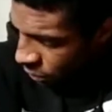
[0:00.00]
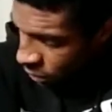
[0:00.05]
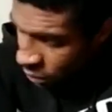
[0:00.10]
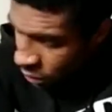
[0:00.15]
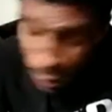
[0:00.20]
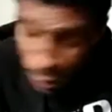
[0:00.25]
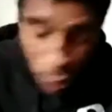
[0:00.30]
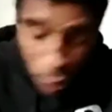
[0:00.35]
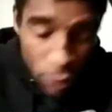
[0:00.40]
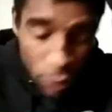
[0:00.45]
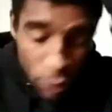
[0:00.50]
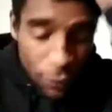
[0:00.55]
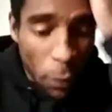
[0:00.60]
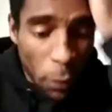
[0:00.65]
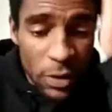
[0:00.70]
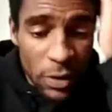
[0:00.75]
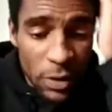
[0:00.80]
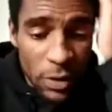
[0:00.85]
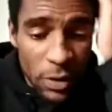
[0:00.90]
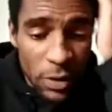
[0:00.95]
lose
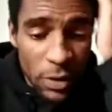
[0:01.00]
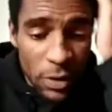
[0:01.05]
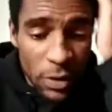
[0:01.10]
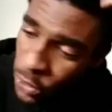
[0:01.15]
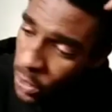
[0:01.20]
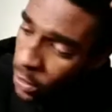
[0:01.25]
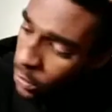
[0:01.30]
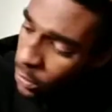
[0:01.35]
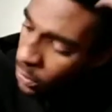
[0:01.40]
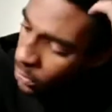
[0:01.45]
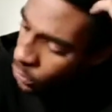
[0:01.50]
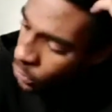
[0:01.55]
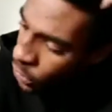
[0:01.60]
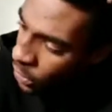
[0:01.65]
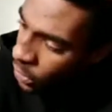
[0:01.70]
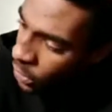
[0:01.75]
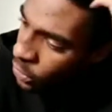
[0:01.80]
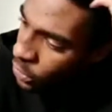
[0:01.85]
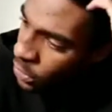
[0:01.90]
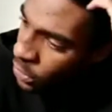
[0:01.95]
focus of what you're trying
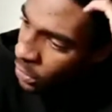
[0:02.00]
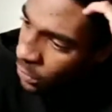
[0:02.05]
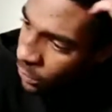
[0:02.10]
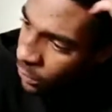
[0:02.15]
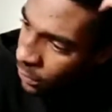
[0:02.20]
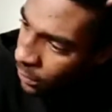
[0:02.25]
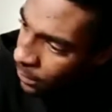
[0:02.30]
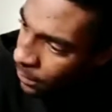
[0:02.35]
to achieve.